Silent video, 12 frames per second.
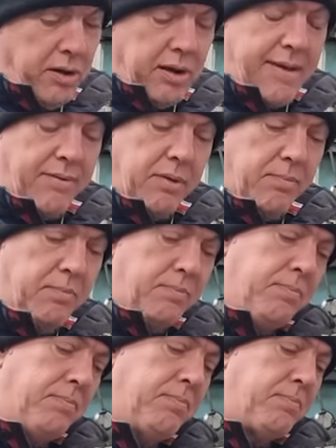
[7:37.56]
I'm going to have a
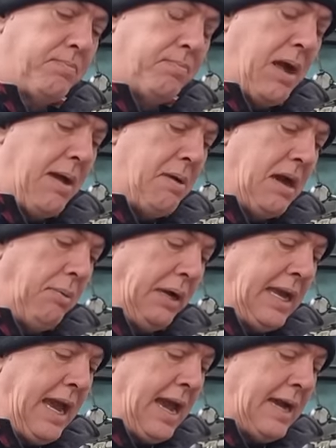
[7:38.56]
play about with
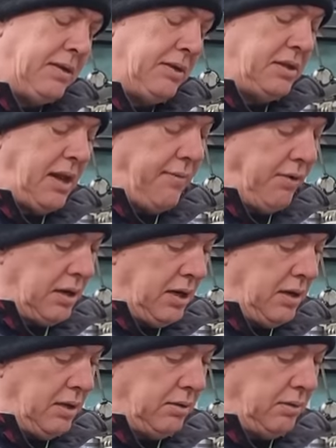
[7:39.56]
CAD and see if I
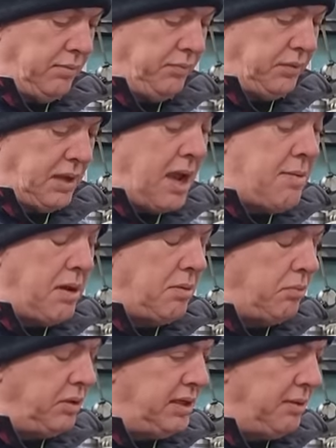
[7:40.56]
can't come
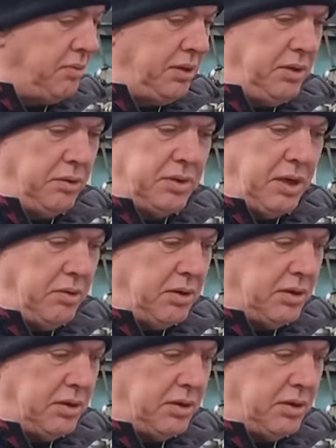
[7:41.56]
up with something that will do the